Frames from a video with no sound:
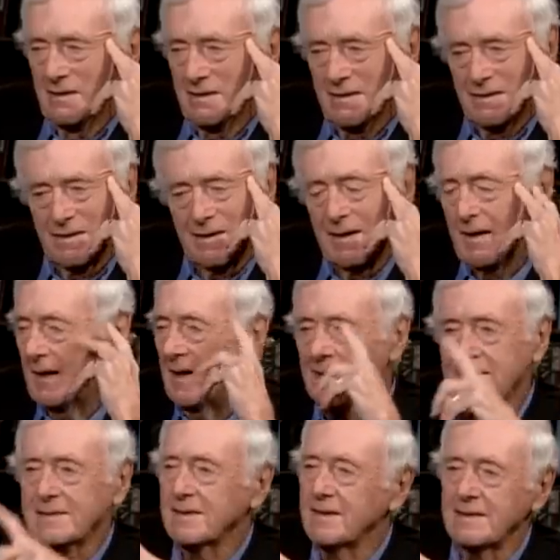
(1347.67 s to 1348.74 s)

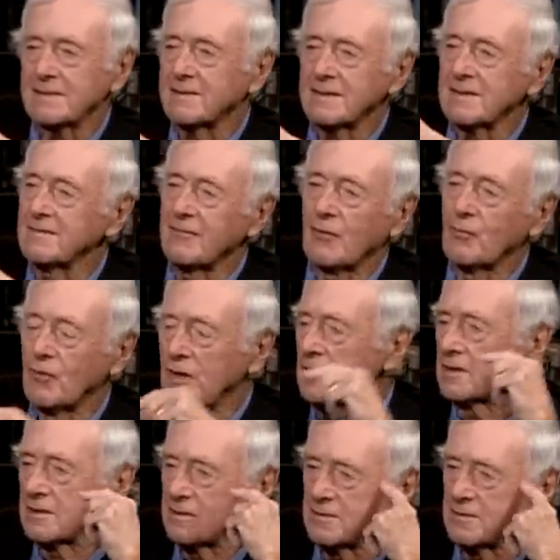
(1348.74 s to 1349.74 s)
I can't think of one